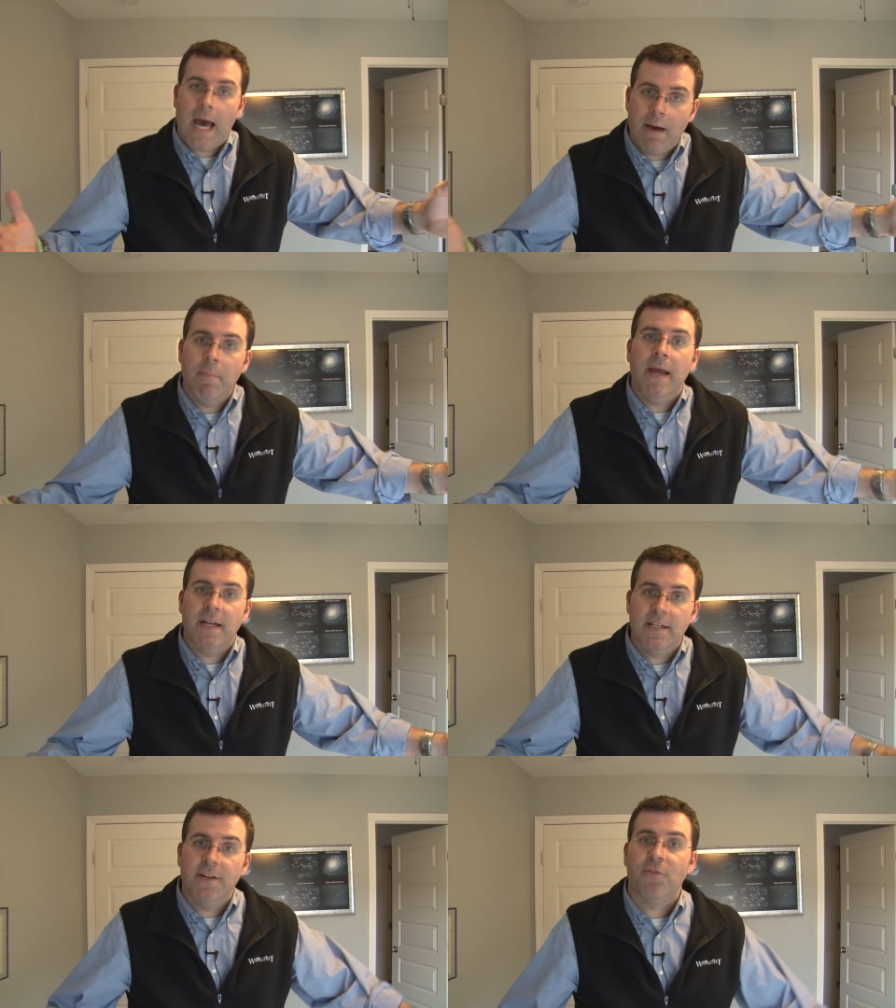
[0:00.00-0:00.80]
I
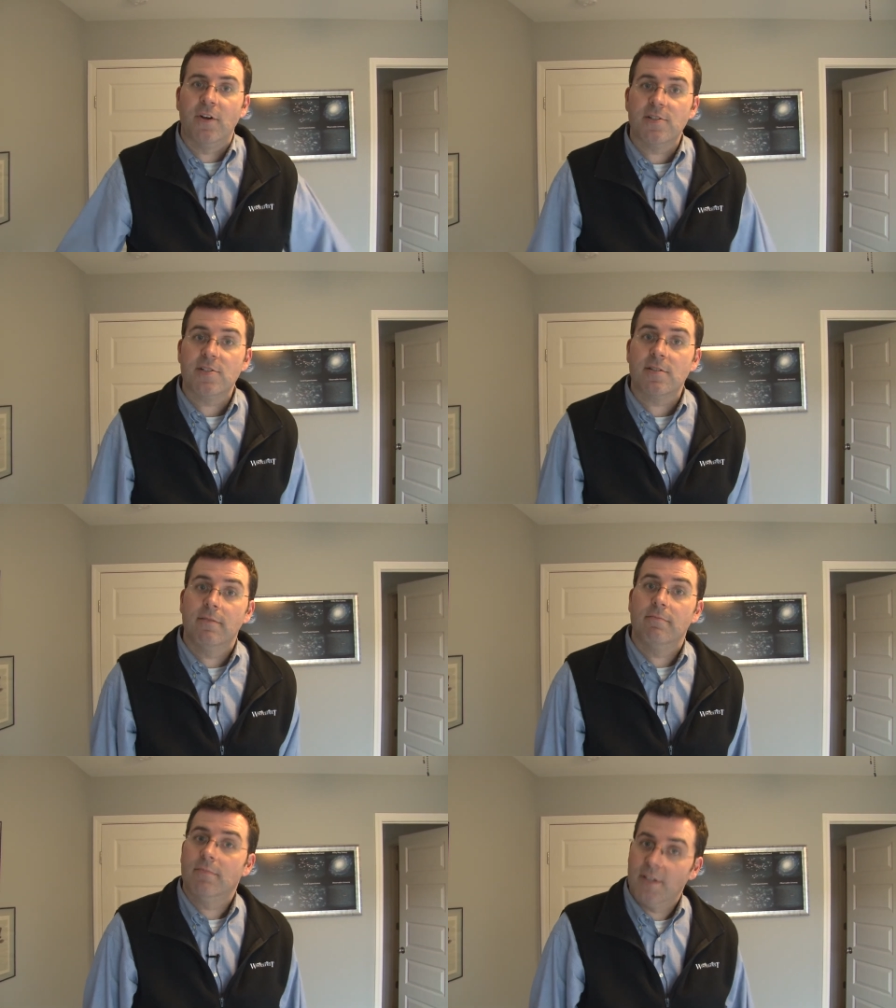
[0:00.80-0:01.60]
made a difference
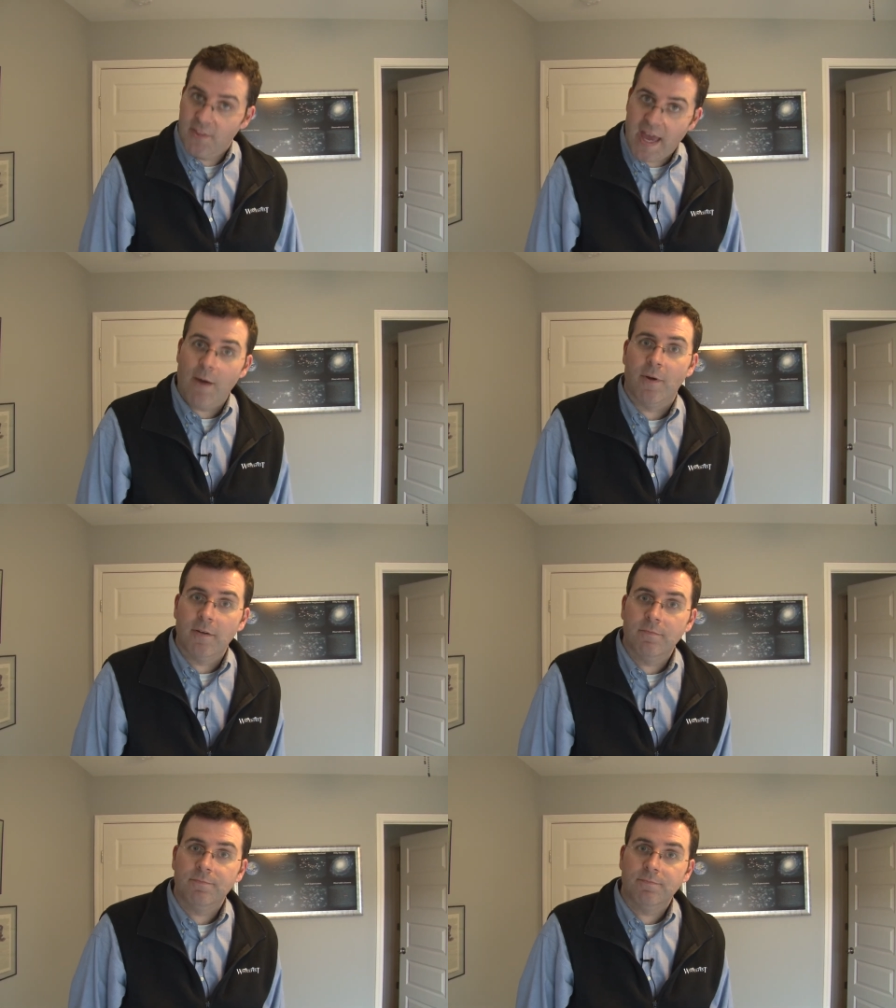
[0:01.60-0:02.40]
to that one.